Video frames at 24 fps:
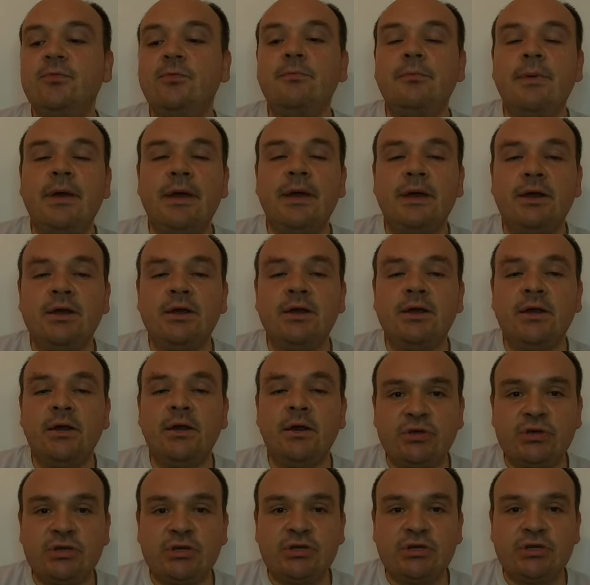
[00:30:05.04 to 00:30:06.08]
managed to
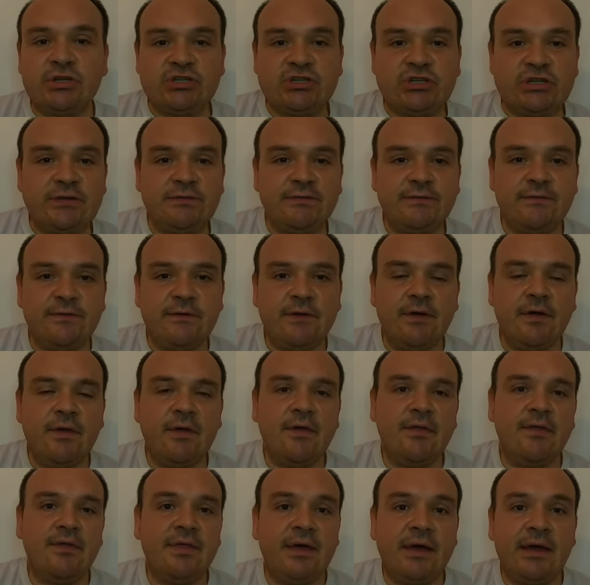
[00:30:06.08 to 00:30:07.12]
achieve
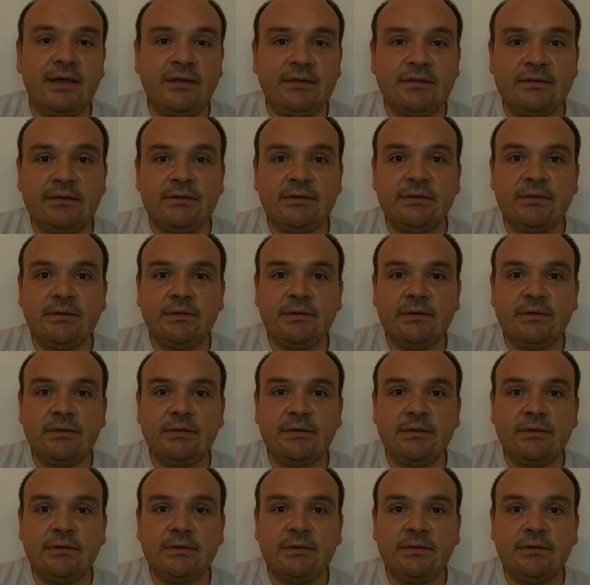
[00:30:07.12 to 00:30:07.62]
that,